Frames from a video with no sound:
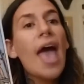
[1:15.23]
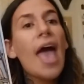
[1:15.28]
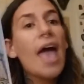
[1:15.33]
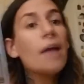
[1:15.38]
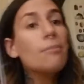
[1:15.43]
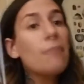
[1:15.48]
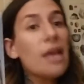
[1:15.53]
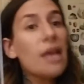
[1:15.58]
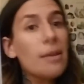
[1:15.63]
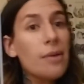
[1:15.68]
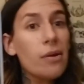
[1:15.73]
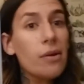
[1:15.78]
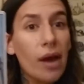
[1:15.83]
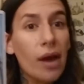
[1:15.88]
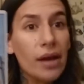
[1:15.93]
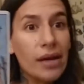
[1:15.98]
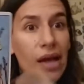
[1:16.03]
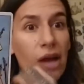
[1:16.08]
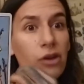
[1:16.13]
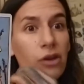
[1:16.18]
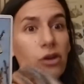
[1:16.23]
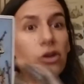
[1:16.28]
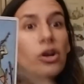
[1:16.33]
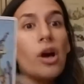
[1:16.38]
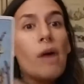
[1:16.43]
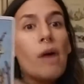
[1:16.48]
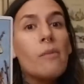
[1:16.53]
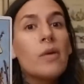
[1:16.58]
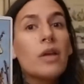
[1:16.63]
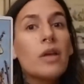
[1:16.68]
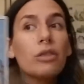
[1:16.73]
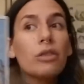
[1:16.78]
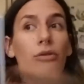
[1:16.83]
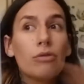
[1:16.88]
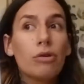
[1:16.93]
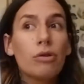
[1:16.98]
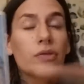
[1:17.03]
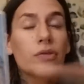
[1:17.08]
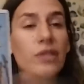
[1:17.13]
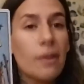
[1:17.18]
And maybe right now you're coming
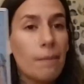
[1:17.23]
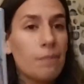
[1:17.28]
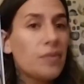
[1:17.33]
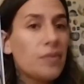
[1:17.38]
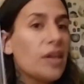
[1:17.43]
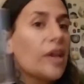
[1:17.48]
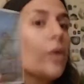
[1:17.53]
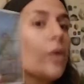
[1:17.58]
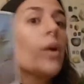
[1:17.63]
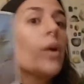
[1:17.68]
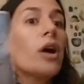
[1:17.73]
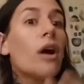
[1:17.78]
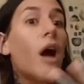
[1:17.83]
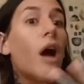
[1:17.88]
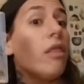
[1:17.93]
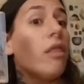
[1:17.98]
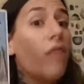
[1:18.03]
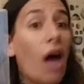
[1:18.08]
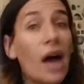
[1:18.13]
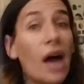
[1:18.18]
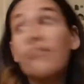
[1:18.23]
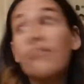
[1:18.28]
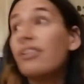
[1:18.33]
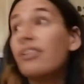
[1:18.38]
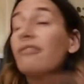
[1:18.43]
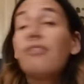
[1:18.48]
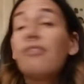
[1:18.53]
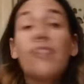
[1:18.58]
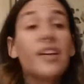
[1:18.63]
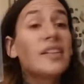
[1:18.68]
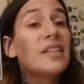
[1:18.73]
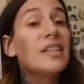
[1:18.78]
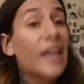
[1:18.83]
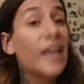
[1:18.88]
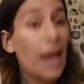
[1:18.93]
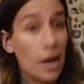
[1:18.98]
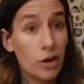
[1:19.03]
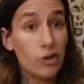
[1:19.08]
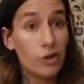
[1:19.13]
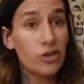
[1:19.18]
through something where a lot of
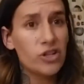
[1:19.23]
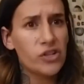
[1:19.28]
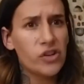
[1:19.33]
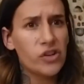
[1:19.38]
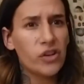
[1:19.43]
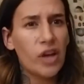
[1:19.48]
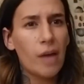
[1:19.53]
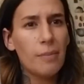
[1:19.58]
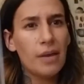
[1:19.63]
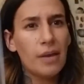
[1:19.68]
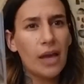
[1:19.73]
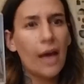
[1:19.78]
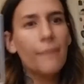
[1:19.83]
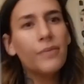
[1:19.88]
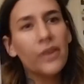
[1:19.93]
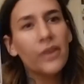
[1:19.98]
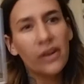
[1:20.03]
conflicting energies are coming up.